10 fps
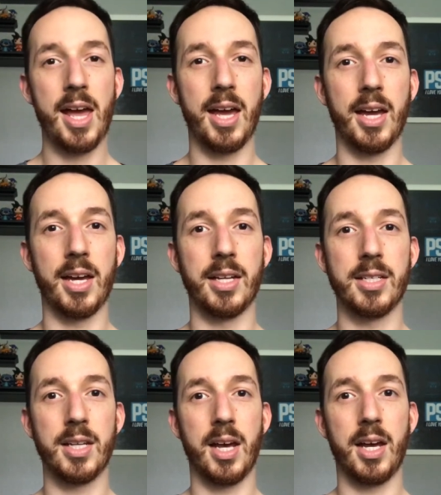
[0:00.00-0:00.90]

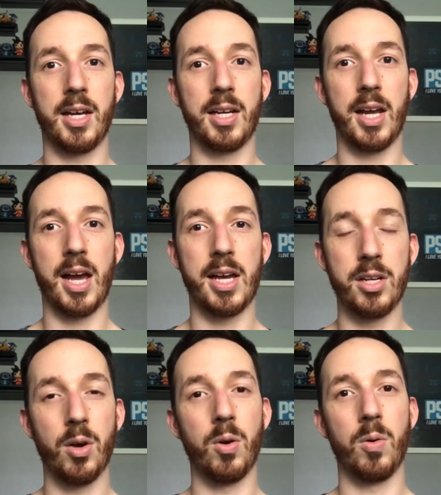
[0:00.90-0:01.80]
And I
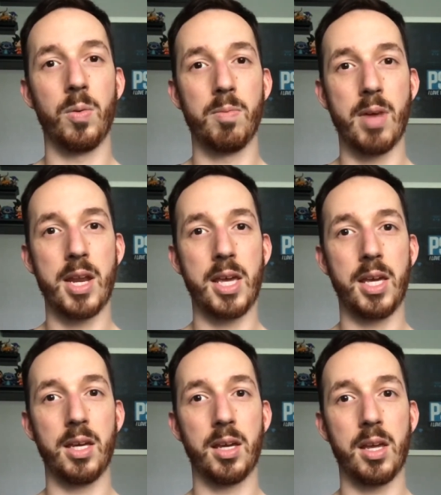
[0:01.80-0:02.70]
know
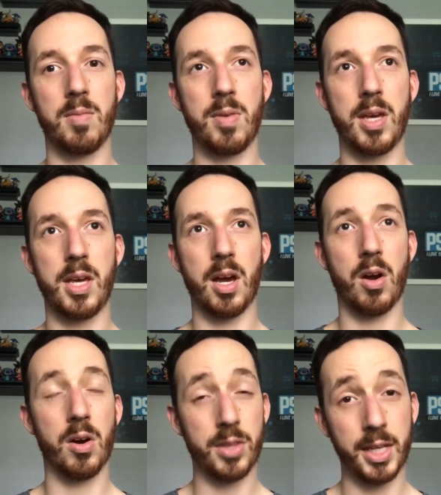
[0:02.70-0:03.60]
money can be a
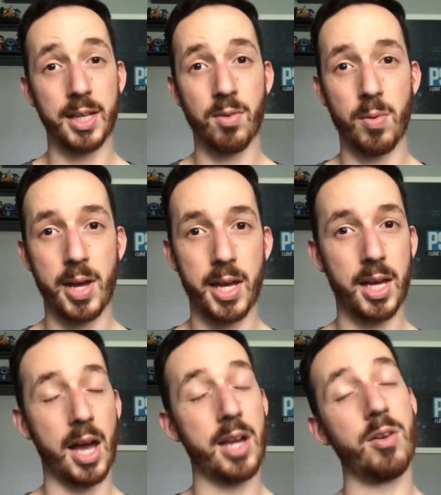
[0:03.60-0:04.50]
hard thing to give
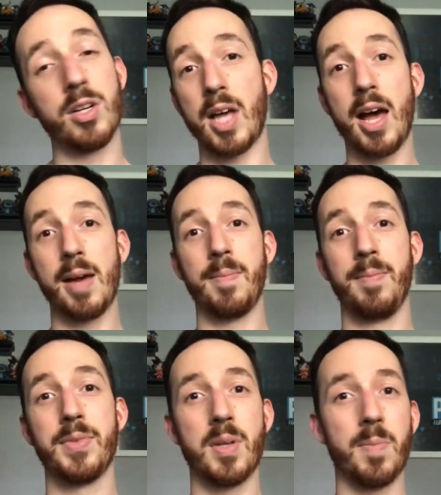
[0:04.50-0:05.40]
away. I know your time,
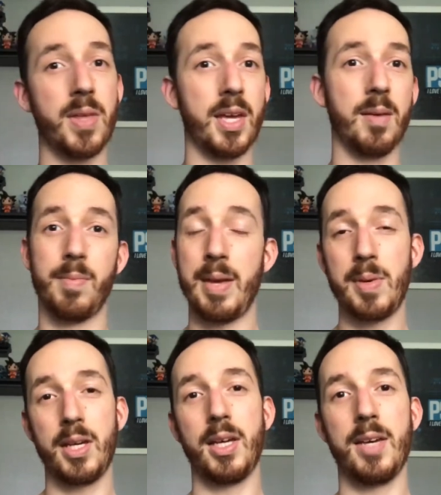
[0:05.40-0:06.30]
something
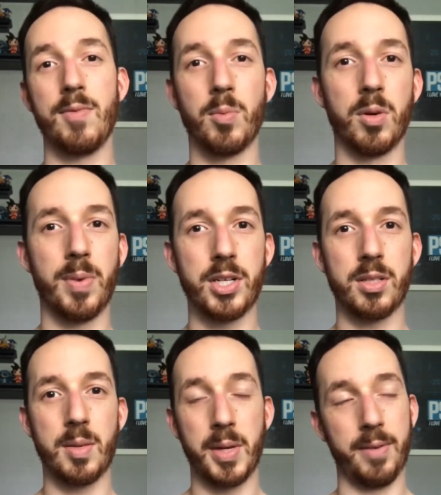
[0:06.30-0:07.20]
maybe even more
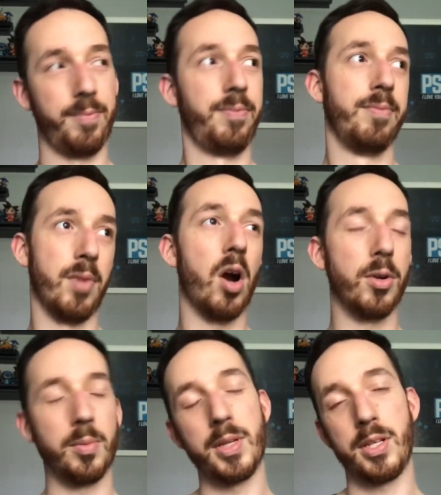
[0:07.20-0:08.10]
precious. I mean,
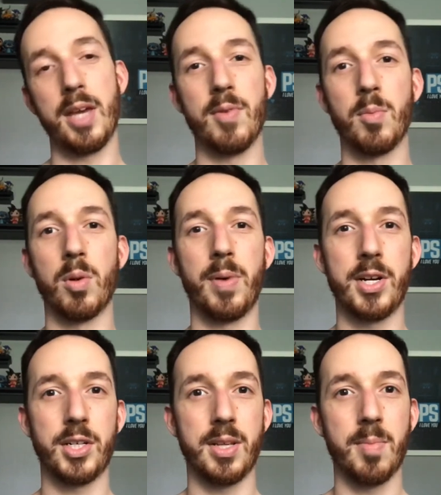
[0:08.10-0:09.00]
arguably even more
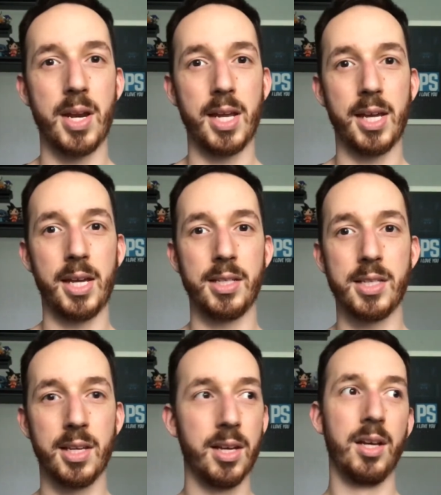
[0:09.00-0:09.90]
precious than money.
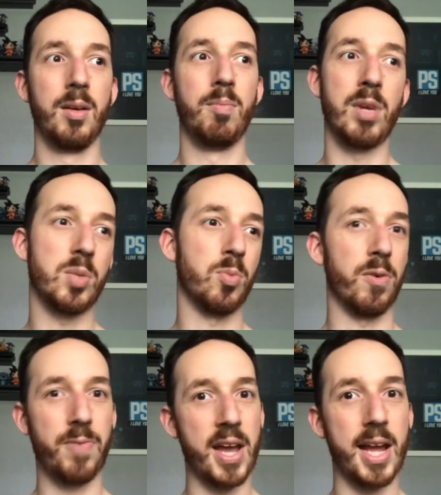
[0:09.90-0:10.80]
It's much more
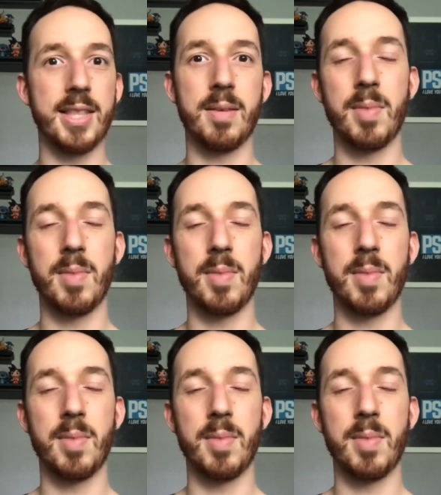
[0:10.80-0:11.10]
finite than